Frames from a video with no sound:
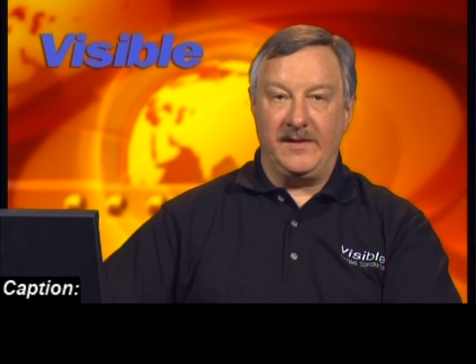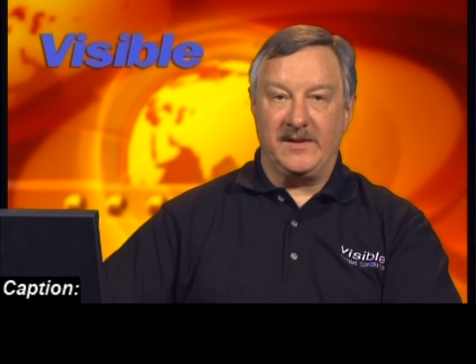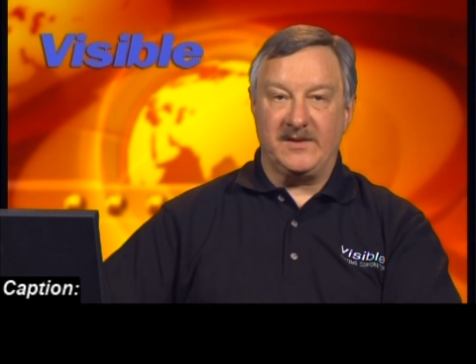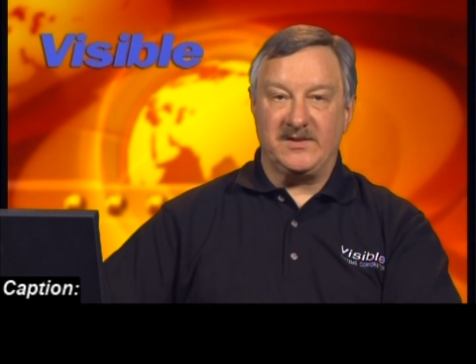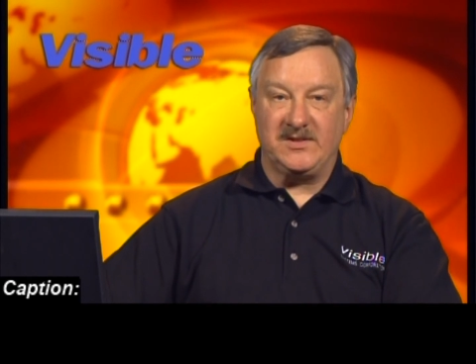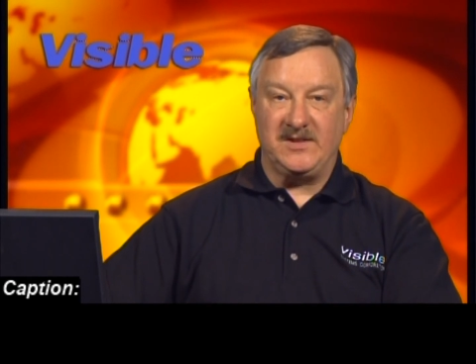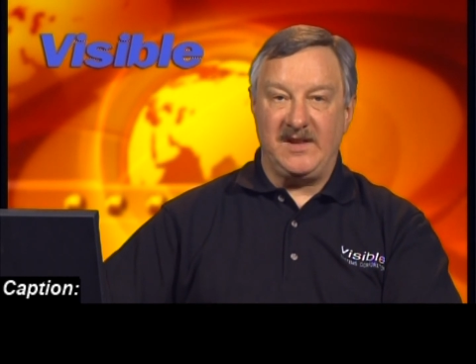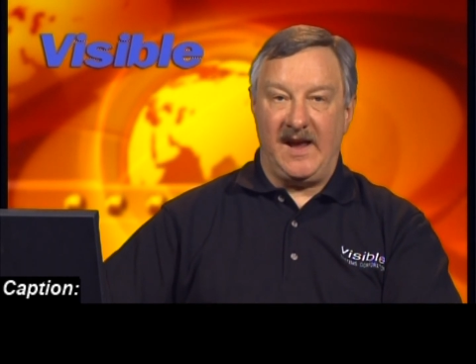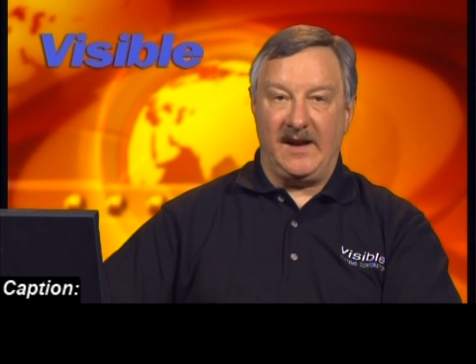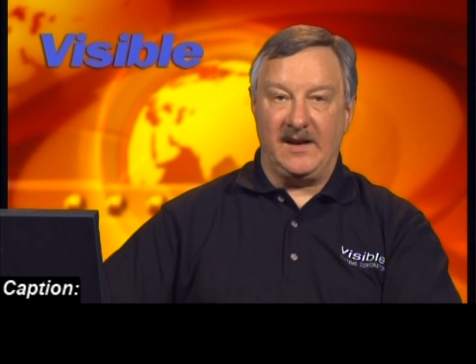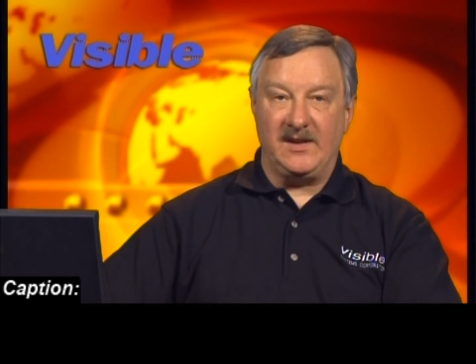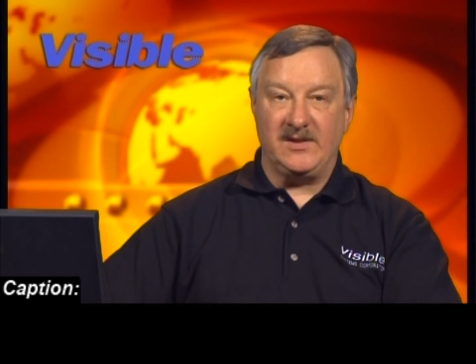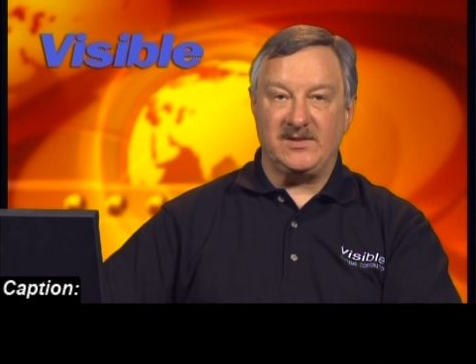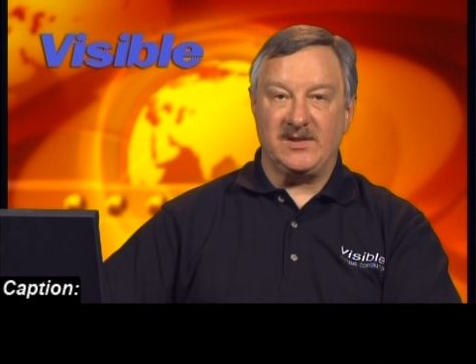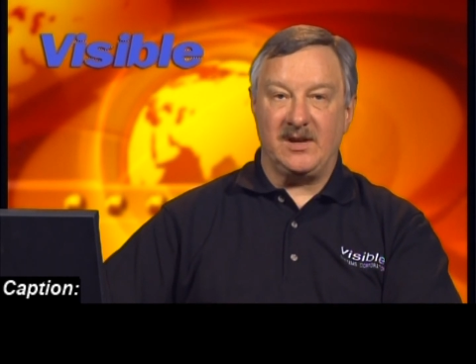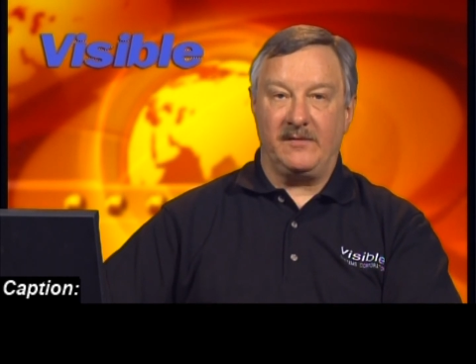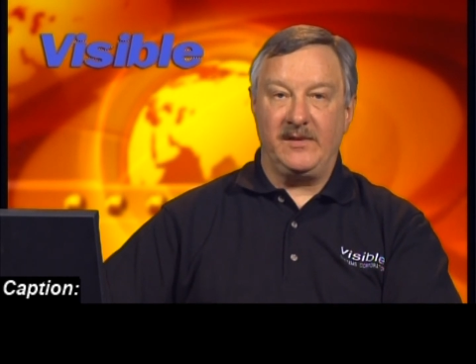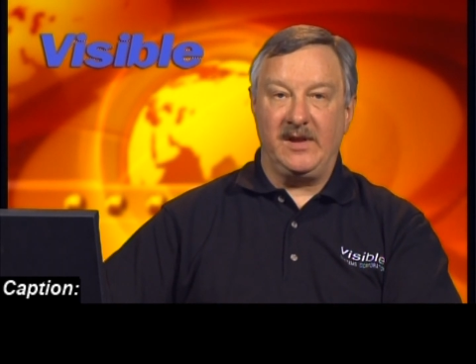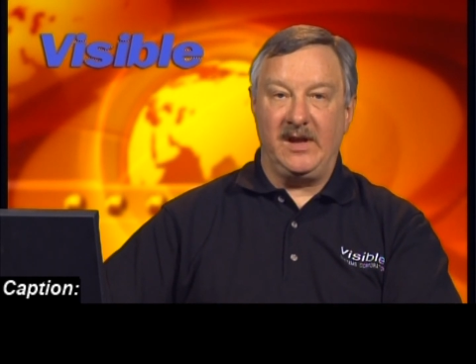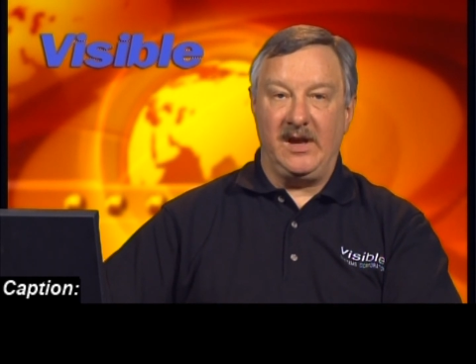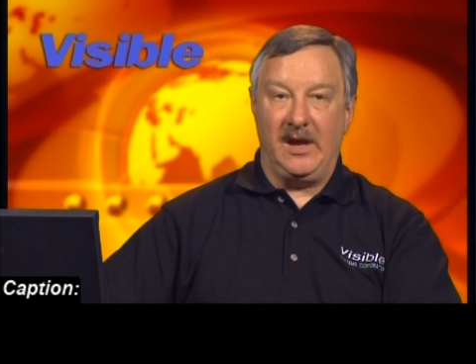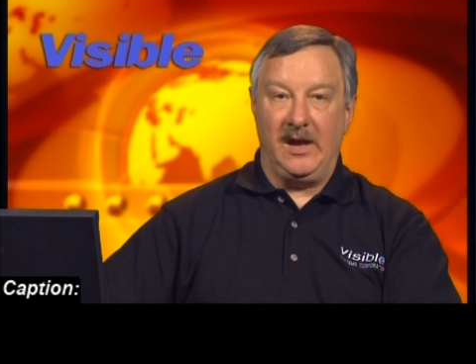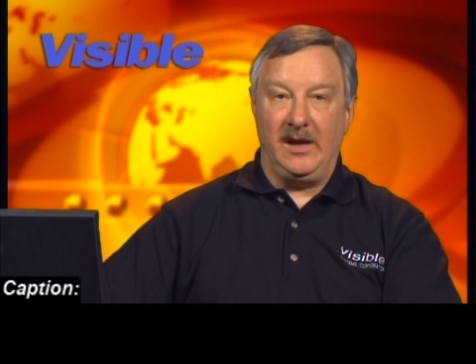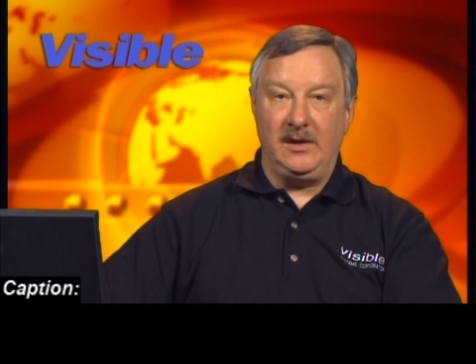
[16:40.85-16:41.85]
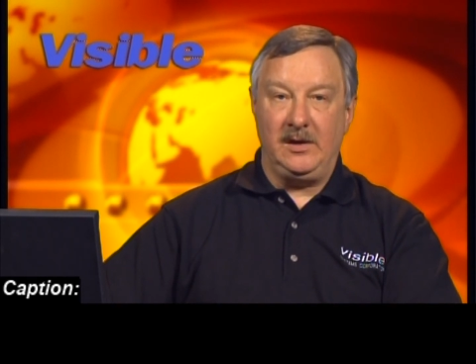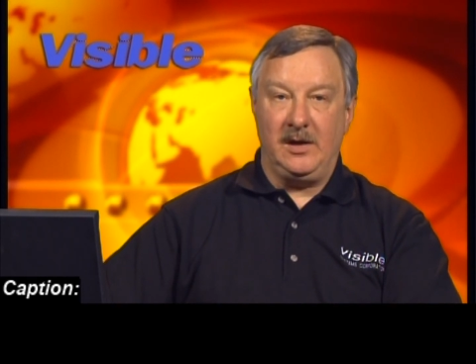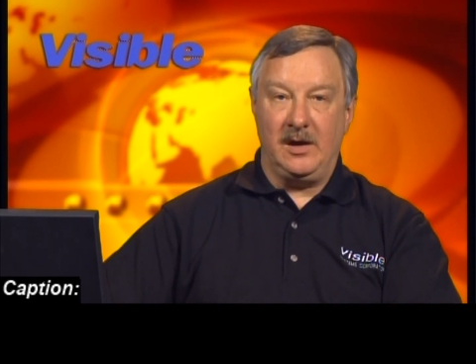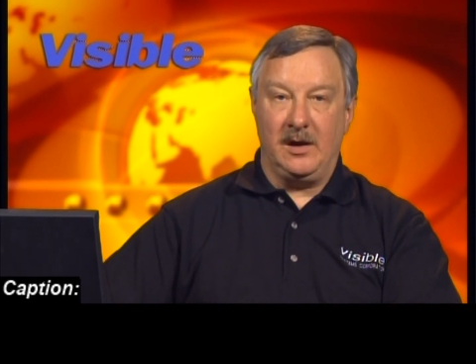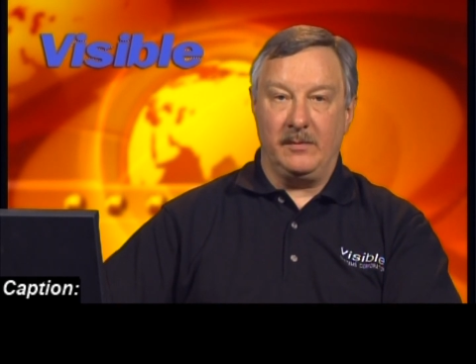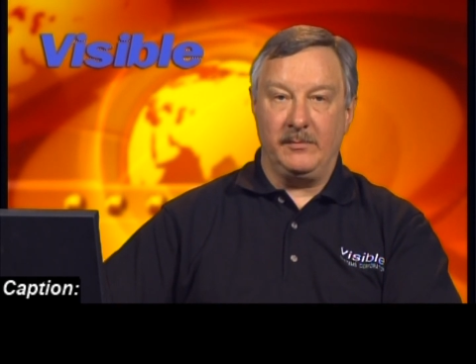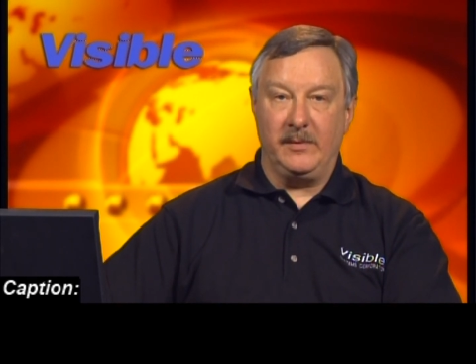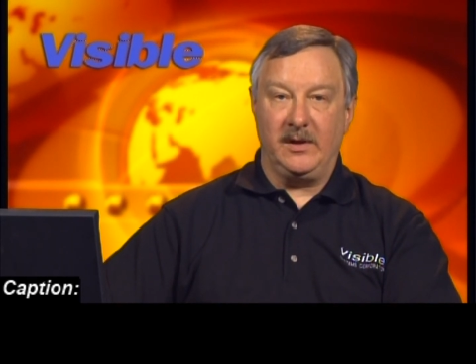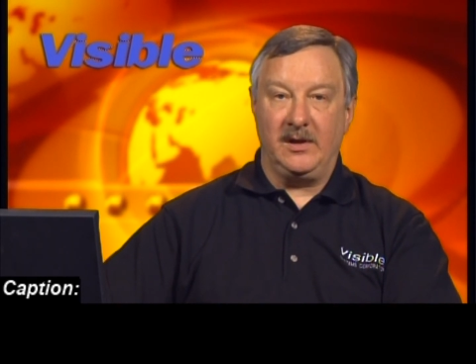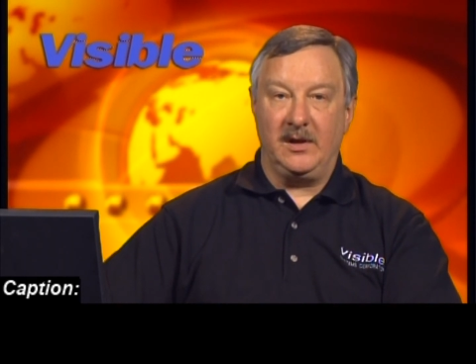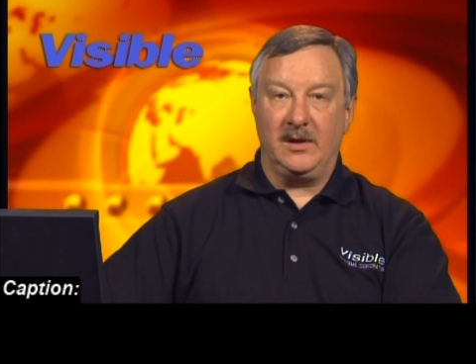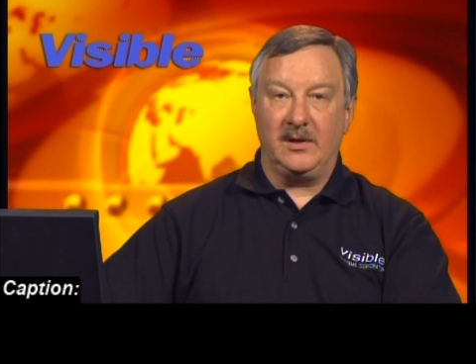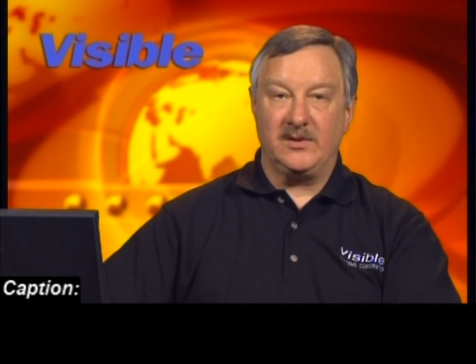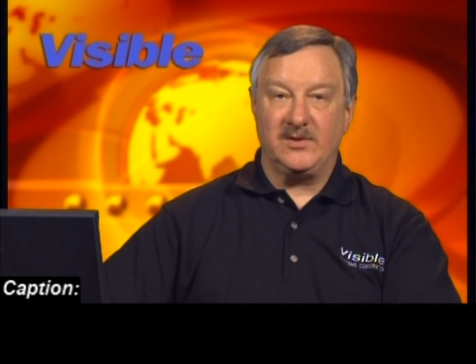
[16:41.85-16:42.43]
the status of the incoming